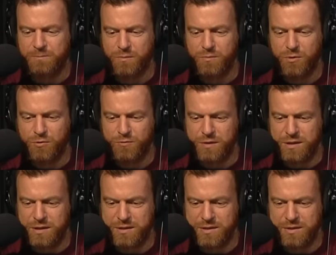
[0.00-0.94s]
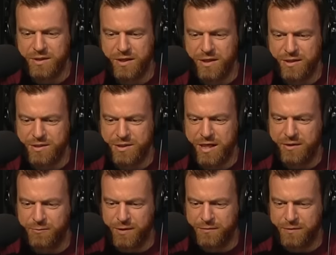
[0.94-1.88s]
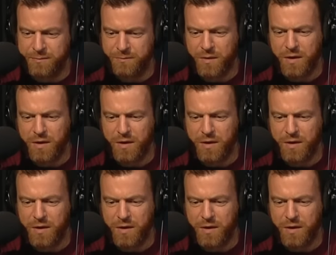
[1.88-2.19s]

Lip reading: movie and chain, whatever.